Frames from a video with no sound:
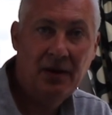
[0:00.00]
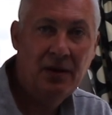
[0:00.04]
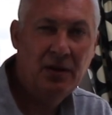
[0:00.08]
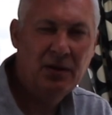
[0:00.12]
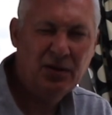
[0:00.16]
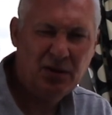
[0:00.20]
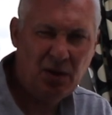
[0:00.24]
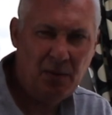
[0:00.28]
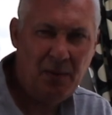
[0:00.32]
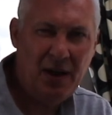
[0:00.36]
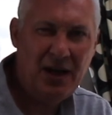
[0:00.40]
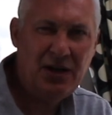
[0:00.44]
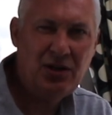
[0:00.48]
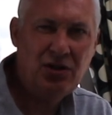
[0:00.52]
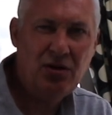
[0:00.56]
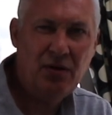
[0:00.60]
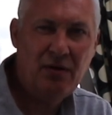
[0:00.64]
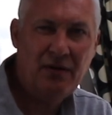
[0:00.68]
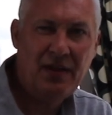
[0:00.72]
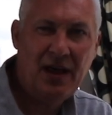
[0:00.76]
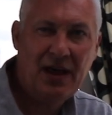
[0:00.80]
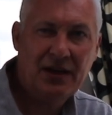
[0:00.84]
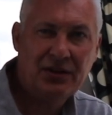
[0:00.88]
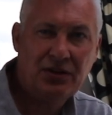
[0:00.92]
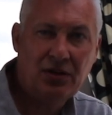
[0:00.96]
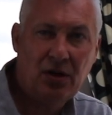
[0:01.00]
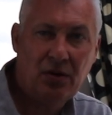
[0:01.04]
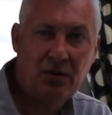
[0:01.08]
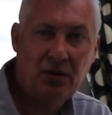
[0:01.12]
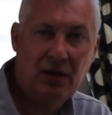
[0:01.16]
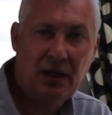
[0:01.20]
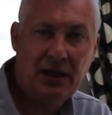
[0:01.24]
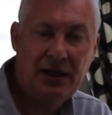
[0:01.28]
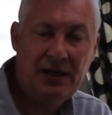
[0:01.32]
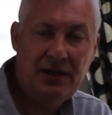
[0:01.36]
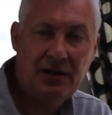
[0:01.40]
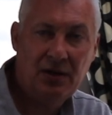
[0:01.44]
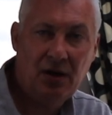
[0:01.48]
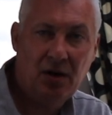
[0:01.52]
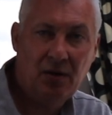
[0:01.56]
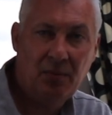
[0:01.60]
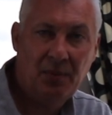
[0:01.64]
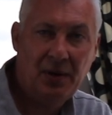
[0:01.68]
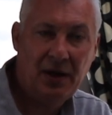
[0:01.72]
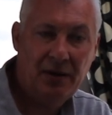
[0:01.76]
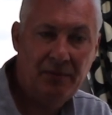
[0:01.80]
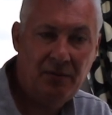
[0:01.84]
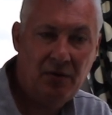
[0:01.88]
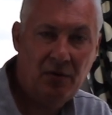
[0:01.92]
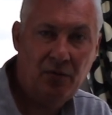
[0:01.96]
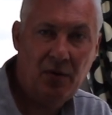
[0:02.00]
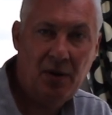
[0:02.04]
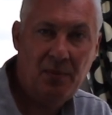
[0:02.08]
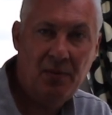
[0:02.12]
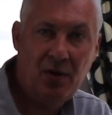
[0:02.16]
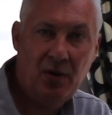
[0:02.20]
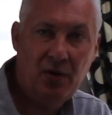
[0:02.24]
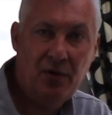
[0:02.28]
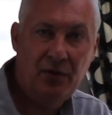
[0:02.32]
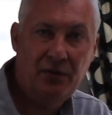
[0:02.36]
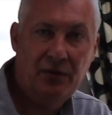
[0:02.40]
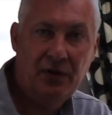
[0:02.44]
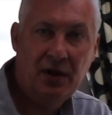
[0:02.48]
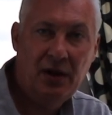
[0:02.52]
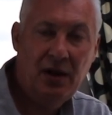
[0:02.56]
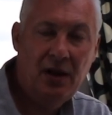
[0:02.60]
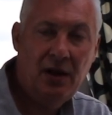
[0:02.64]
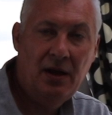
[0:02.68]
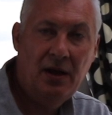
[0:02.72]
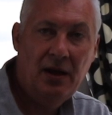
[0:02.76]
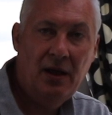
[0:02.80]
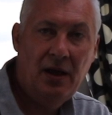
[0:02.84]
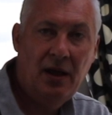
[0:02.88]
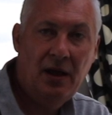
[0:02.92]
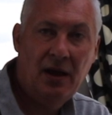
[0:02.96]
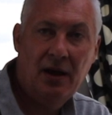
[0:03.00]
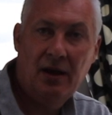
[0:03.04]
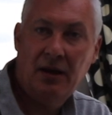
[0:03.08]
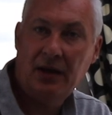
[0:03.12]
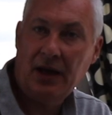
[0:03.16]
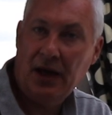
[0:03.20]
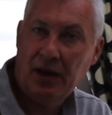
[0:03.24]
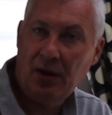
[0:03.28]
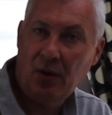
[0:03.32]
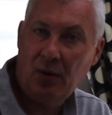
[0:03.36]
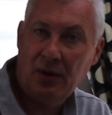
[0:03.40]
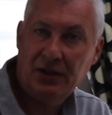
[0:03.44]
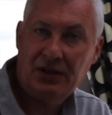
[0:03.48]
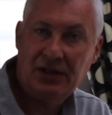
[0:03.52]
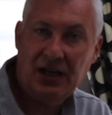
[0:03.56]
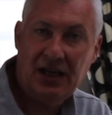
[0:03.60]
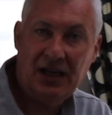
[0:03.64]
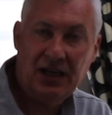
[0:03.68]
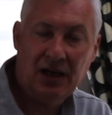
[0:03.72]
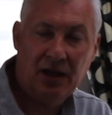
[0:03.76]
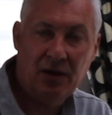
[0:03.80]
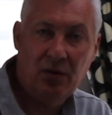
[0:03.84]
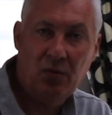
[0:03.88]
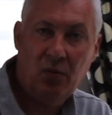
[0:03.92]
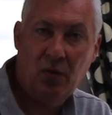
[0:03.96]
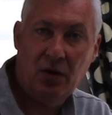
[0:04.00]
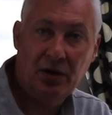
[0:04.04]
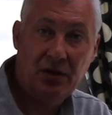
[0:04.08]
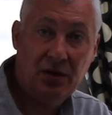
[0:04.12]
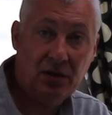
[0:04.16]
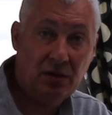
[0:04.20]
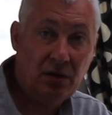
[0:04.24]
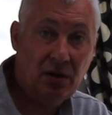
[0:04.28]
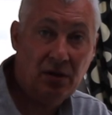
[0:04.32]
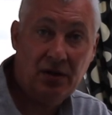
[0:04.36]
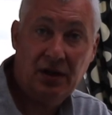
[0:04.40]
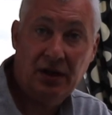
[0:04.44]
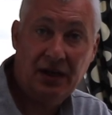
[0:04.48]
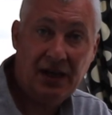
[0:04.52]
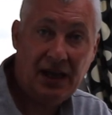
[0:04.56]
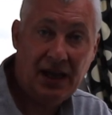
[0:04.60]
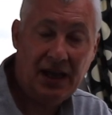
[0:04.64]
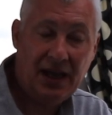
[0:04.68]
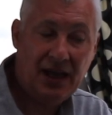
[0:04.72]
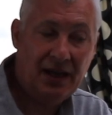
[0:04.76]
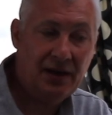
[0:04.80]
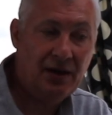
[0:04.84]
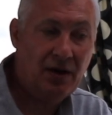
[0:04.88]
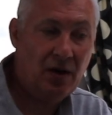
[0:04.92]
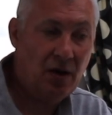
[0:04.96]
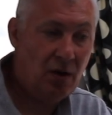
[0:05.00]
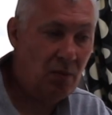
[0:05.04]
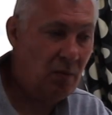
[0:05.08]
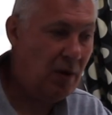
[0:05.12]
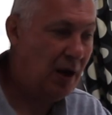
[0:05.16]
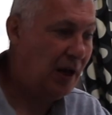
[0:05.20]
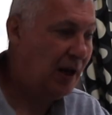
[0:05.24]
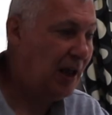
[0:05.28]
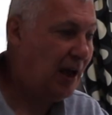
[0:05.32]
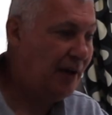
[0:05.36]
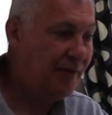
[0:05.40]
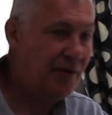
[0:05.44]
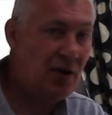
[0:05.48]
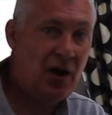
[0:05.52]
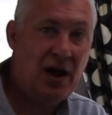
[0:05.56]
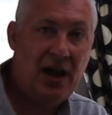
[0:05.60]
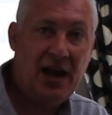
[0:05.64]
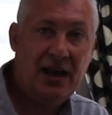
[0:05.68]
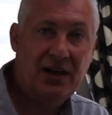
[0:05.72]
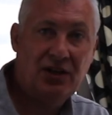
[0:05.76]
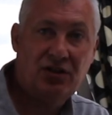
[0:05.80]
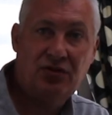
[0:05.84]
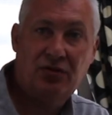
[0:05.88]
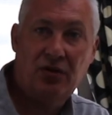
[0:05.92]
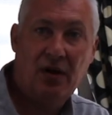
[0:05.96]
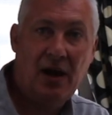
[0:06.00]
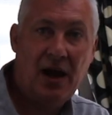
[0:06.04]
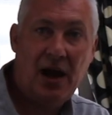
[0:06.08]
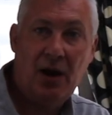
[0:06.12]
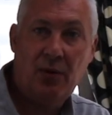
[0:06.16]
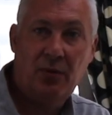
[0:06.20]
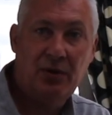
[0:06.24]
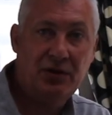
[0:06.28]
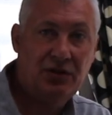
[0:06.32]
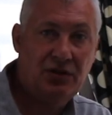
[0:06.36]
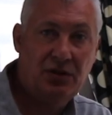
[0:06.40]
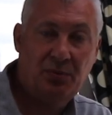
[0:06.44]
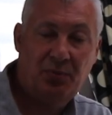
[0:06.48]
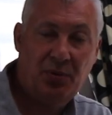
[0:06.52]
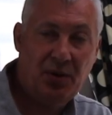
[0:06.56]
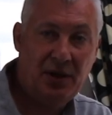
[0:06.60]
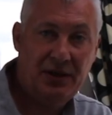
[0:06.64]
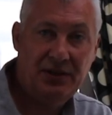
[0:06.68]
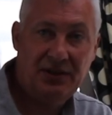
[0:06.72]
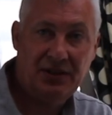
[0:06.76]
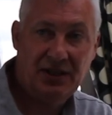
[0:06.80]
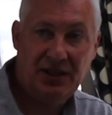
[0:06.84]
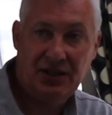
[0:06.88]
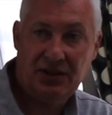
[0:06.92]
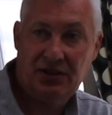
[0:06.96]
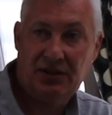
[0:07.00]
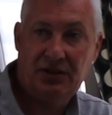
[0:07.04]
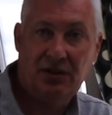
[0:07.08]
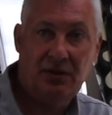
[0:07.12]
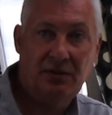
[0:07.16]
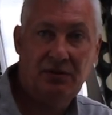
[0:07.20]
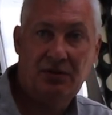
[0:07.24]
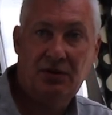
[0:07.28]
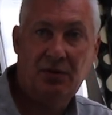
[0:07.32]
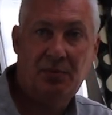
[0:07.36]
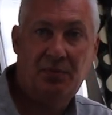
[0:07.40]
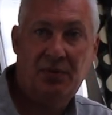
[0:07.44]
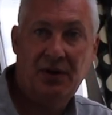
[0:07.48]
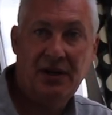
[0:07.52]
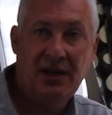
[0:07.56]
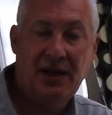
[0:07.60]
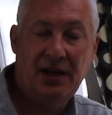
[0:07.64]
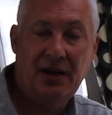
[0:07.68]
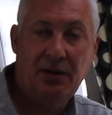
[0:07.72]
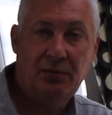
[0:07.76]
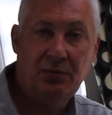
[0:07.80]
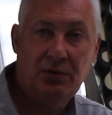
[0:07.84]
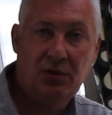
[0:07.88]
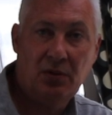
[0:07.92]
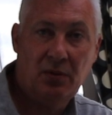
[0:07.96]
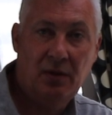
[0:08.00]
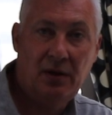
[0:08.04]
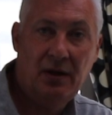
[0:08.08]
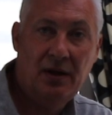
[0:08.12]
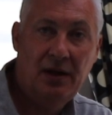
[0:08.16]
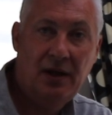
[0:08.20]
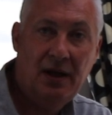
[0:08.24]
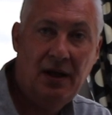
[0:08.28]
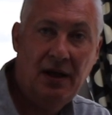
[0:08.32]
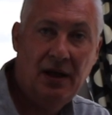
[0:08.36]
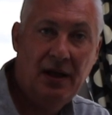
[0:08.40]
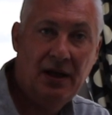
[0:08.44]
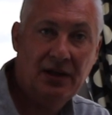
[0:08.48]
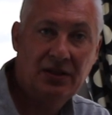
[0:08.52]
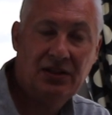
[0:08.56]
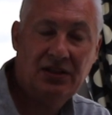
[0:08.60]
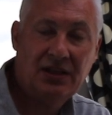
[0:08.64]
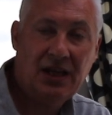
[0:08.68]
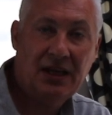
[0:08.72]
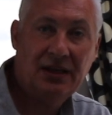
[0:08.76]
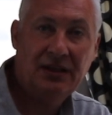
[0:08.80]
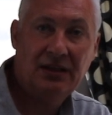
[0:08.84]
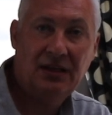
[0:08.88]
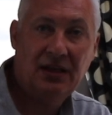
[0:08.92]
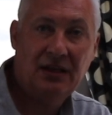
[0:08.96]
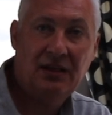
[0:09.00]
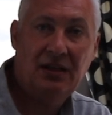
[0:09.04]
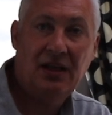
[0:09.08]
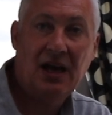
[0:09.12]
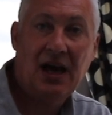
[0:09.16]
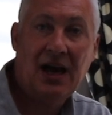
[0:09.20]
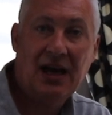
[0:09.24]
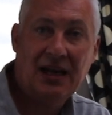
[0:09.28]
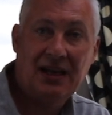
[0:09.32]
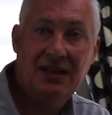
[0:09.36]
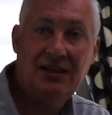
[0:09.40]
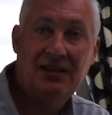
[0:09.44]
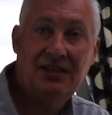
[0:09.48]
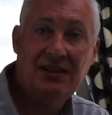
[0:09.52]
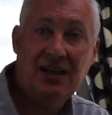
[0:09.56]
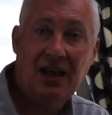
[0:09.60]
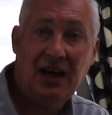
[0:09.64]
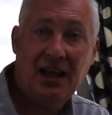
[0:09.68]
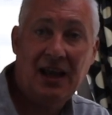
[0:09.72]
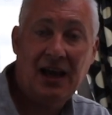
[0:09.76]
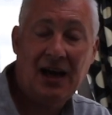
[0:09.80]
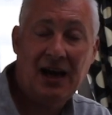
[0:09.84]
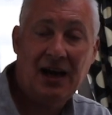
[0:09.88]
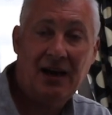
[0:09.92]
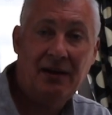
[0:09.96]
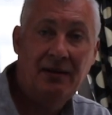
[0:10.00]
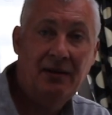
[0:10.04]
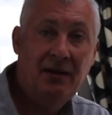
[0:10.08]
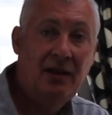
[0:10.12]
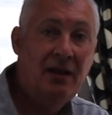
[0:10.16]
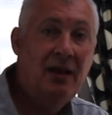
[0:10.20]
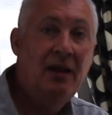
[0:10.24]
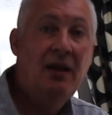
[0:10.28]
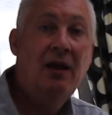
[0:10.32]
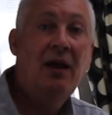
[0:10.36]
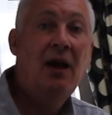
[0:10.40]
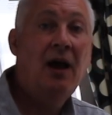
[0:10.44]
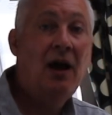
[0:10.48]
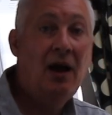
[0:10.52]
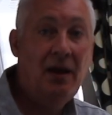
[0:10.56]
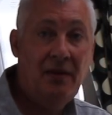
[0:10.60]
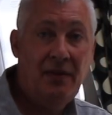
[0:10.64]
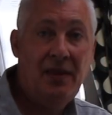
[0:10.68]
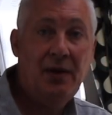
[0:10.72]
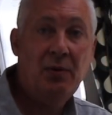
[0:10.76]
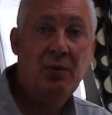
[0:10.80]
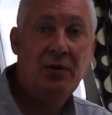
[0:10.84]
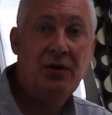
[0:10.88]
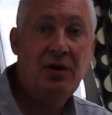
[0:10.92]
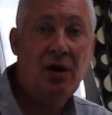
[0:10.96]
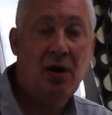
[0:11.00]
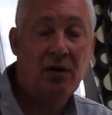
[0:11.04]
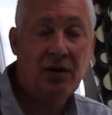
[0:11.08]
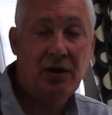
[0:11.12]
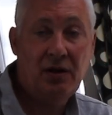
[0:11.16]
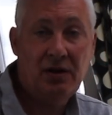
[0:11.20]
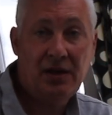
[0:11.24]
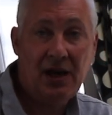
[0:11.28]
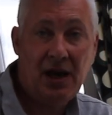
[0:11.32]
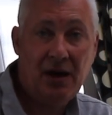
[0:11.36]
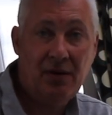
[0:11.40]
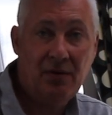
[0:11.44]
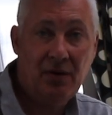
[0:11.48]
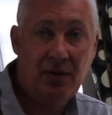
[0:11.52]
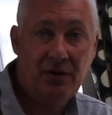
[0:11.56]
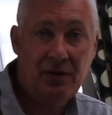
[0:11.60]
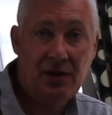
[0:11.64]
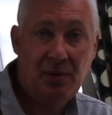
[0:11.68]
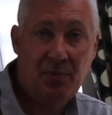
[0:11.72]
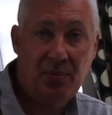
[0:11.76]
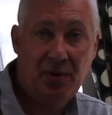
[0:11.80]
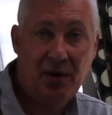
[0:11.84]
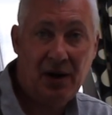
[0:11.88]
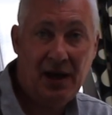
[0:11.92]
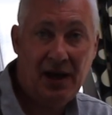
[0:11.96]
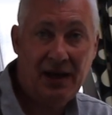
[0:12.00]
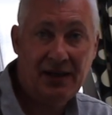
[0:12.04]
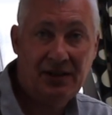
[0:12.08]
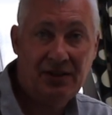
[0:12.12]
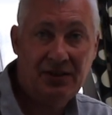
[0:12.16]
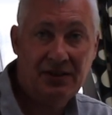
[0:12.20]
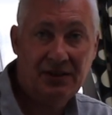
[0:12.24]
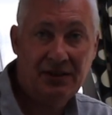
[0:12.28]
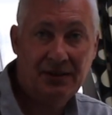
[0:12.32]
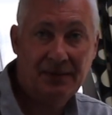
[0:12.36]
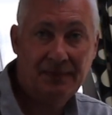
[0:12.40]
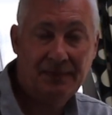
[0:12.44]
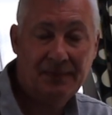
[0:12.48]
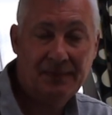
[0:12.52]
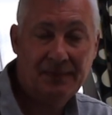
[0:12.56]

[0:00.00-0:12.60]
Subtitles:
So make sure that's all cleaned up and removed. I know a dealer would look at it and go, well, I've got extra hours to put into this to bring it up to a standard that I can sell it at, and they would knock you down on your price.